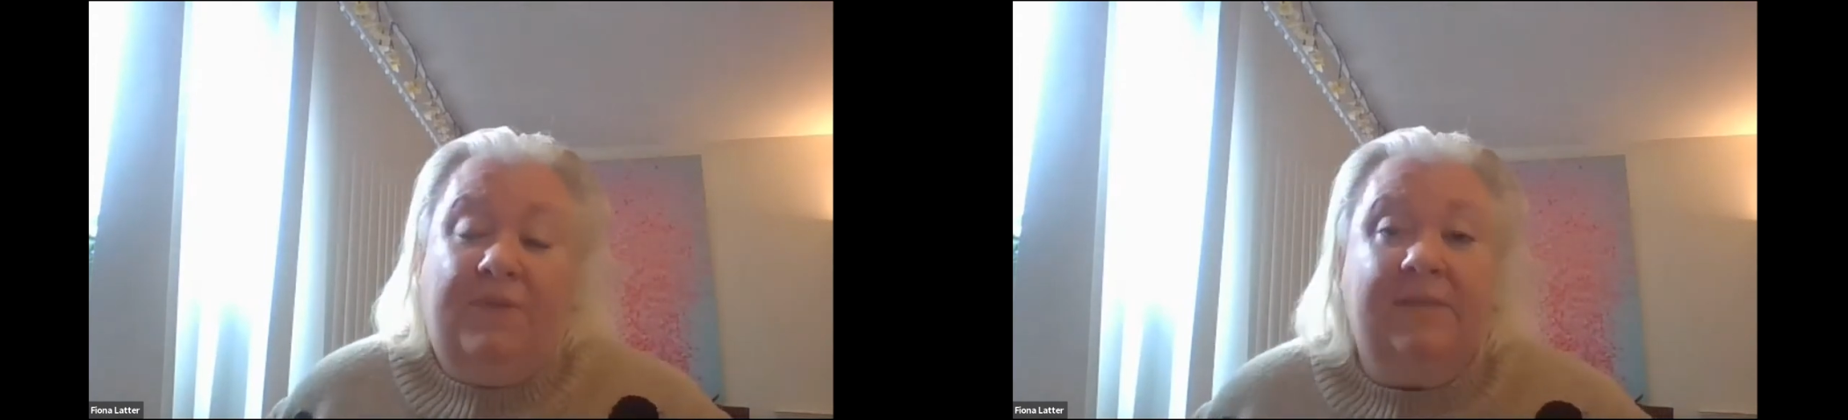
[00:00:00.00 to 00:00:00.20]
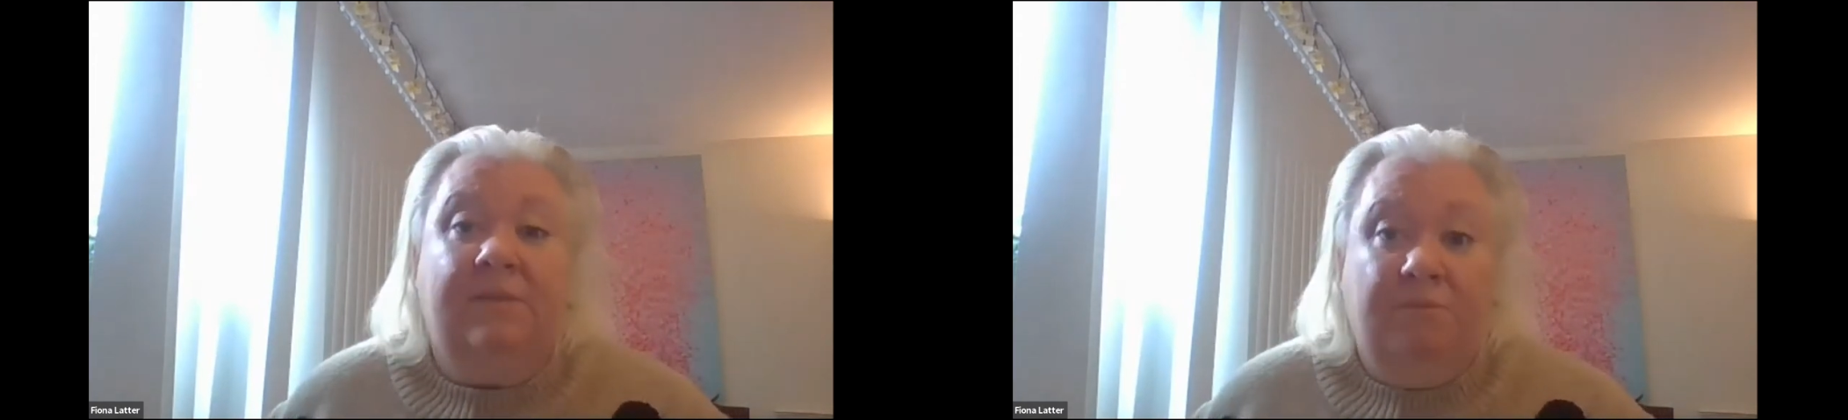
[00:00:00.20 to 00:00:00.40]

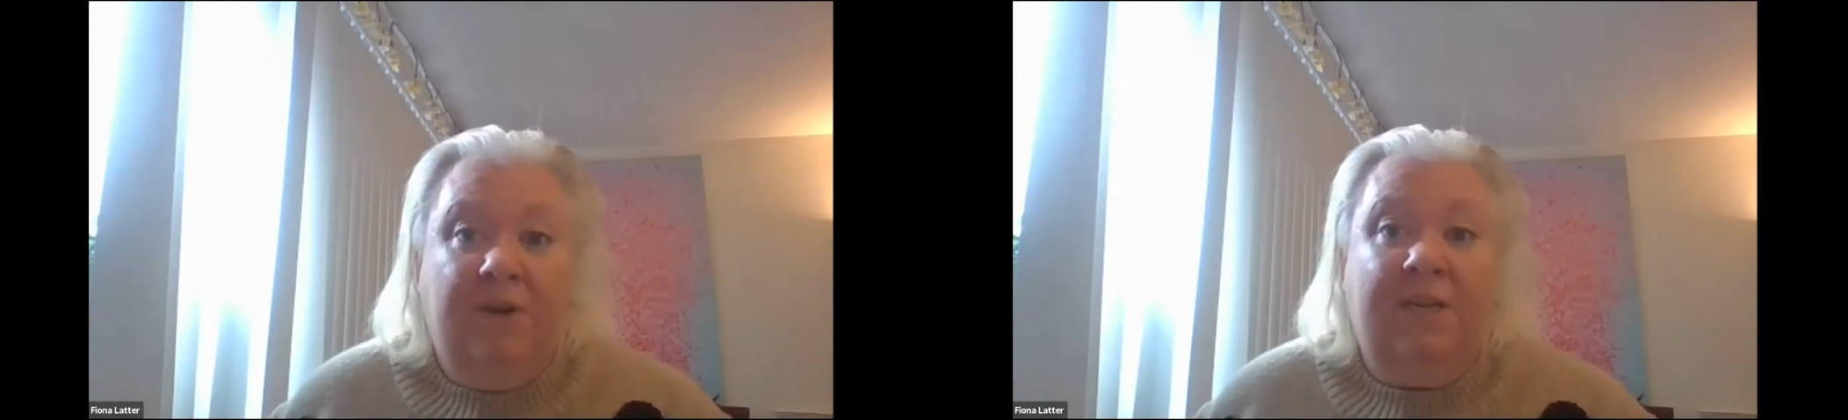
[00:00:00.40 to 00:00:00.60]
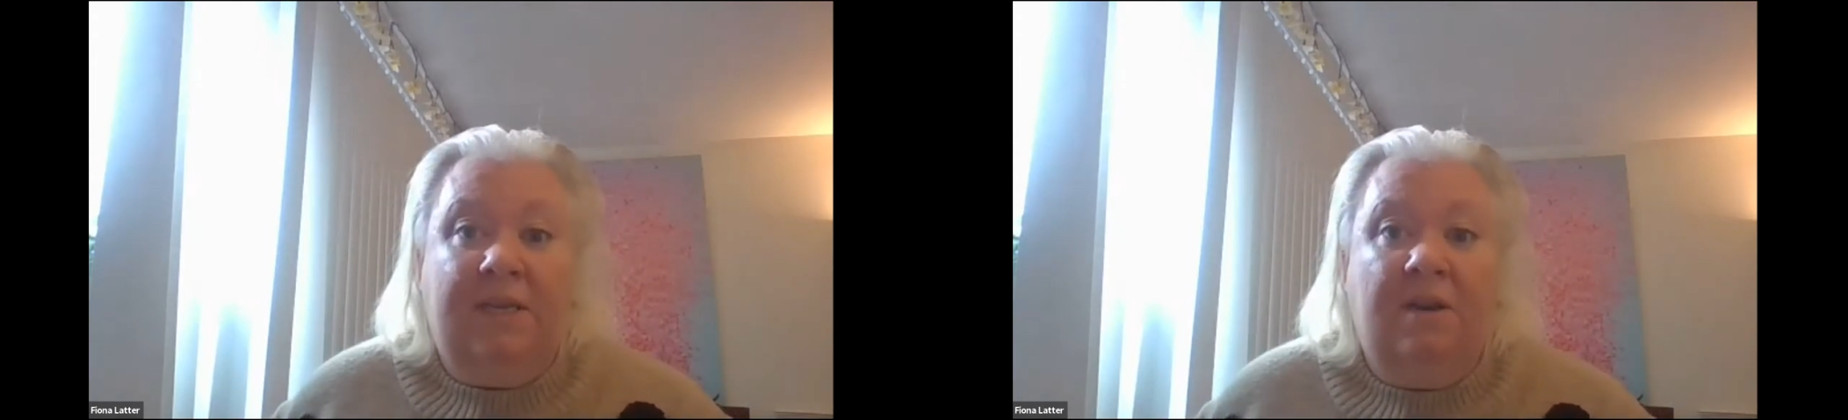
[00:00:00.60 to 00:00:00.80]
we've had
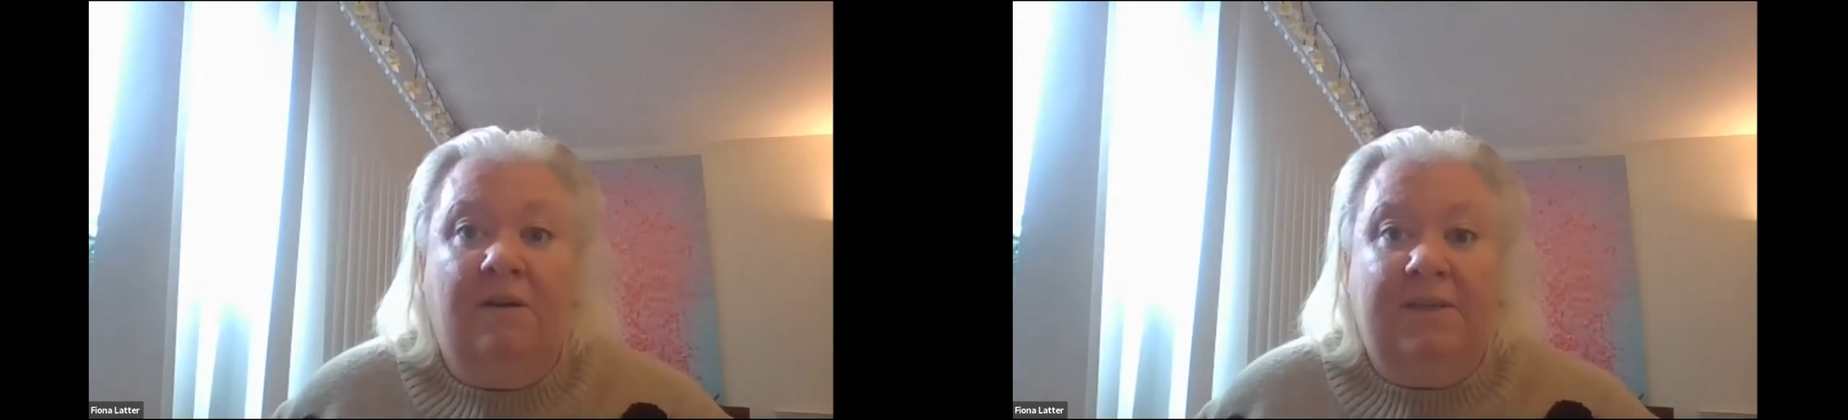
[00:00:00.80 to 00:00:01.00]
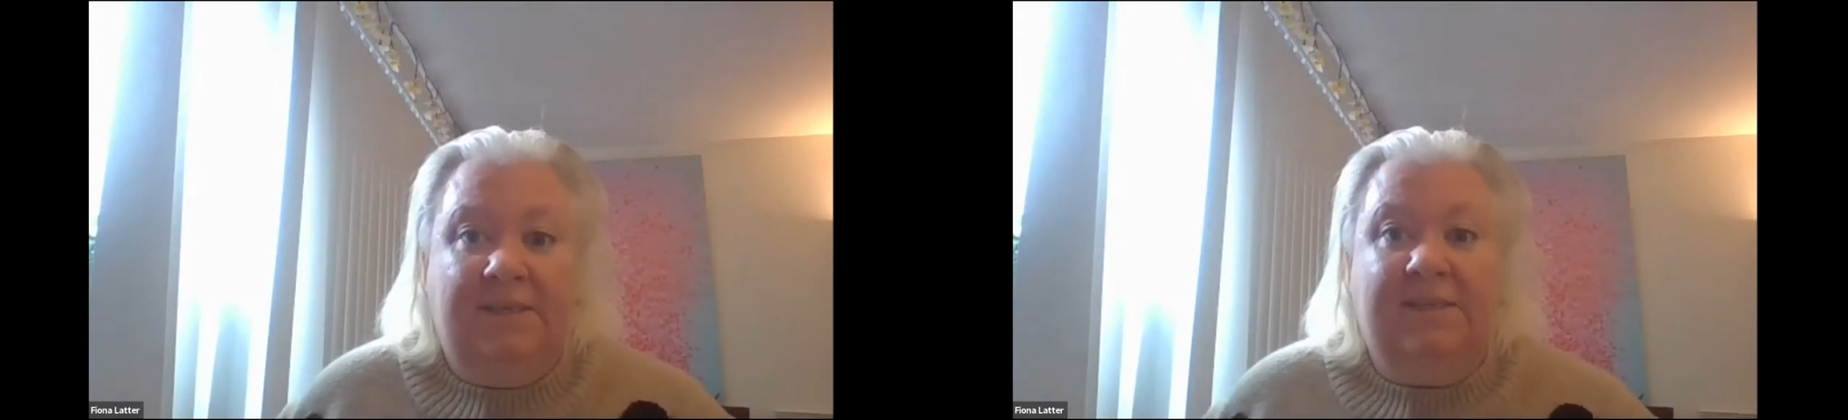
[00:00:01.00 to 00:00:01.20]
some really
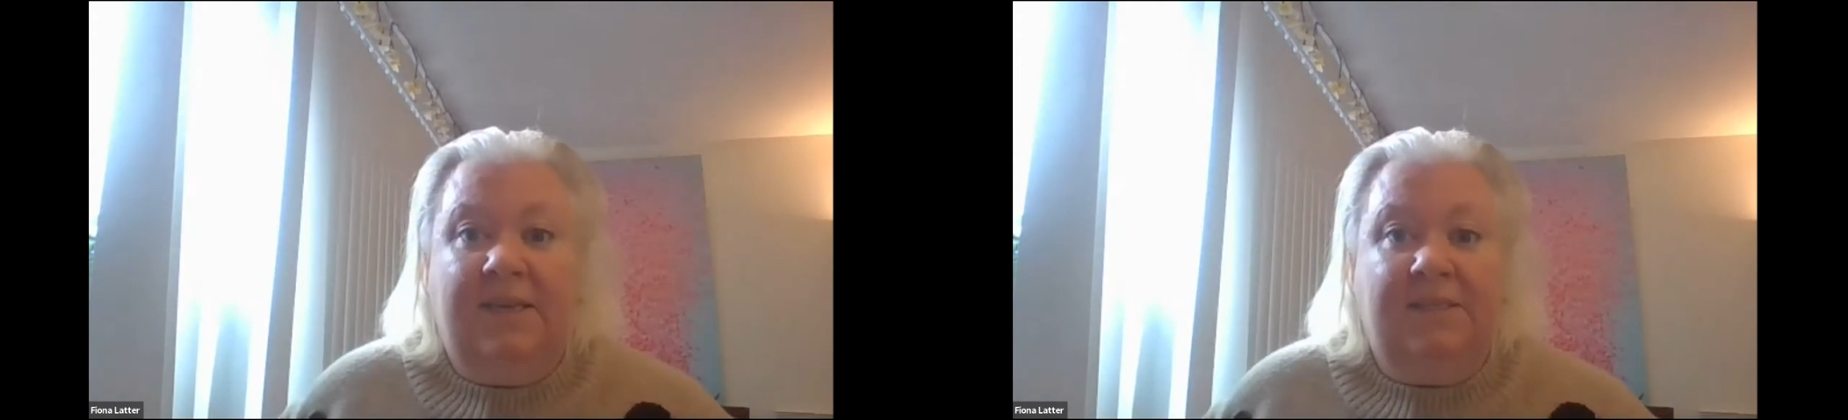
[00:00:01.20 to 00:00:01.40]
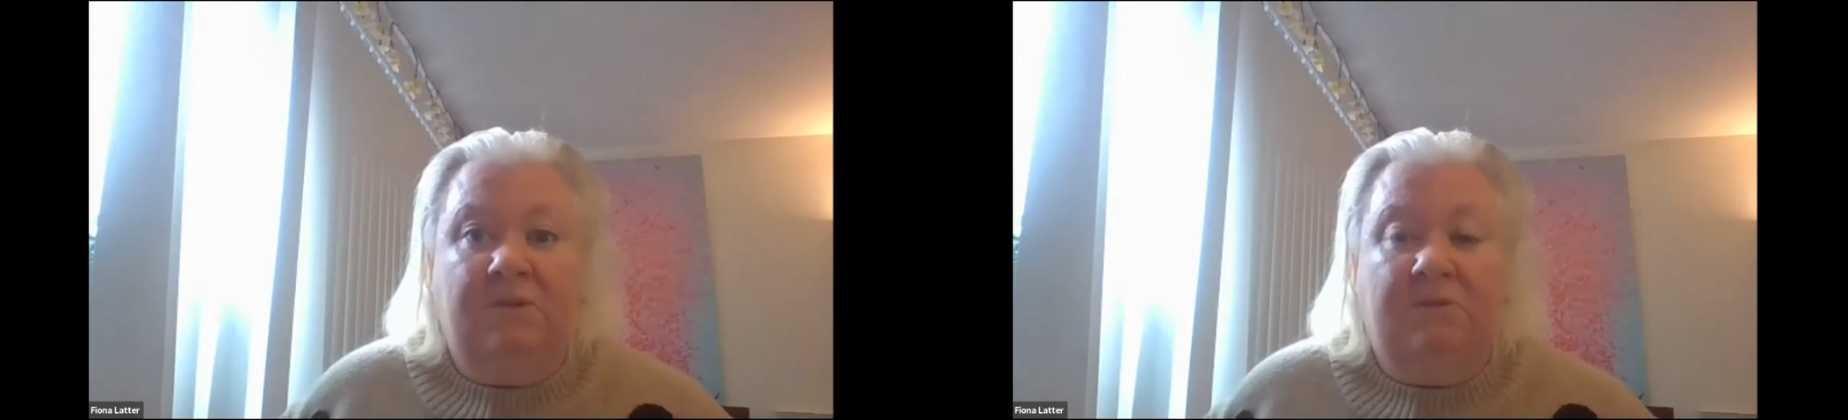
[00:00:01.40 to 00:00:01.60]
nice
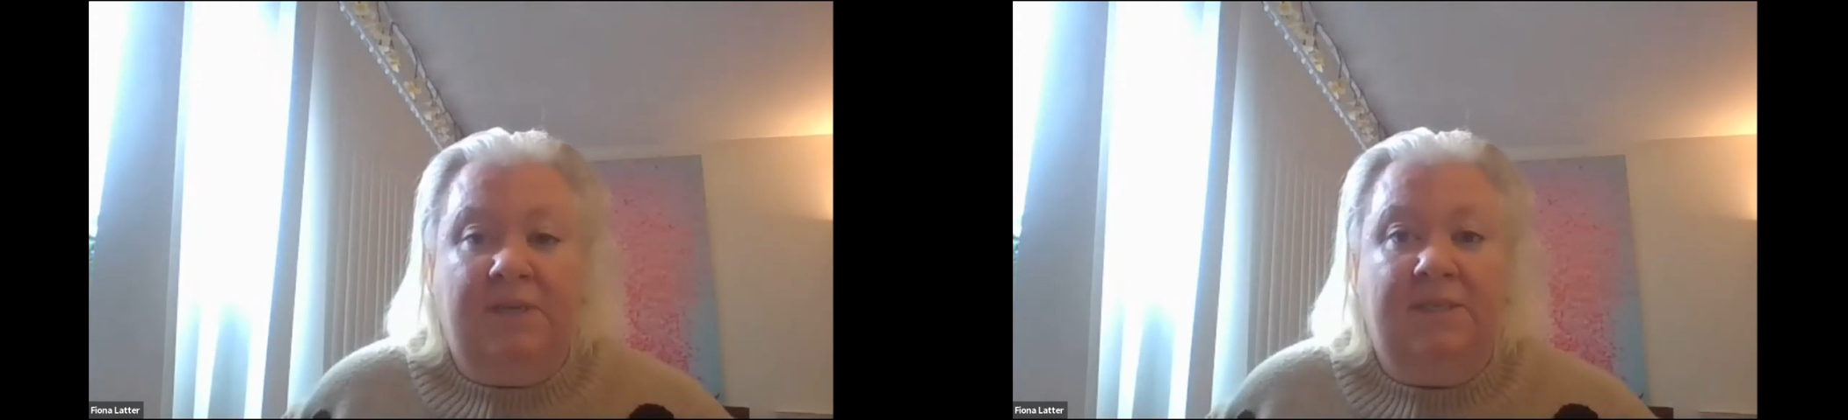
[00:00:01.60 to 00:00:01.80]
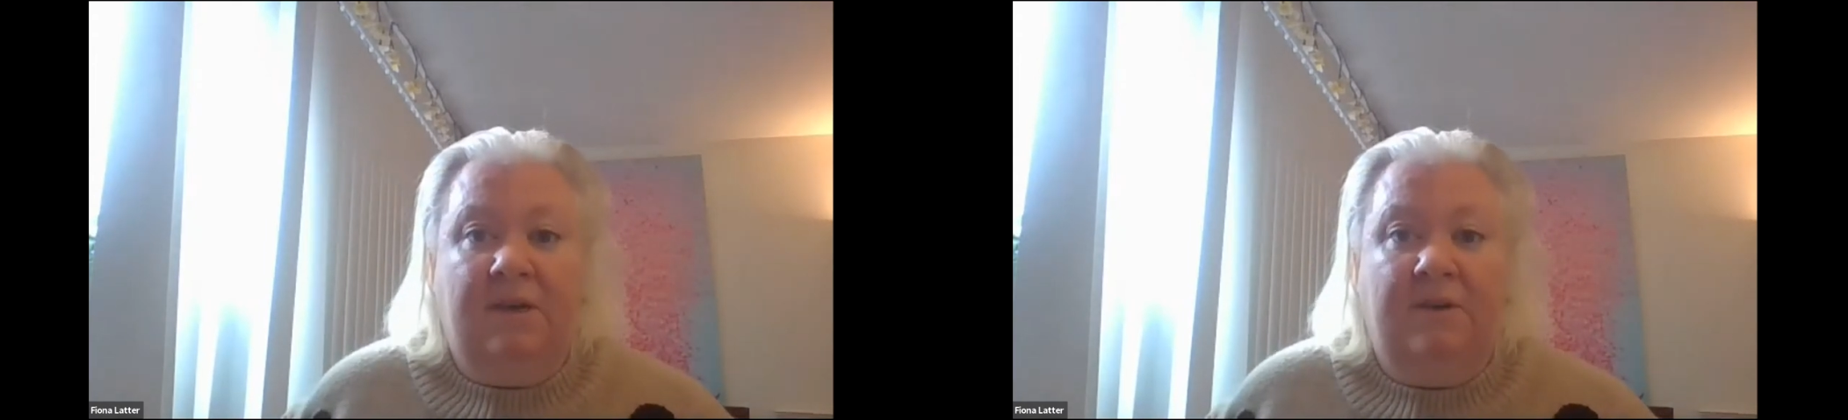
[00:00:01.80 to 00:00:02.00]
success stories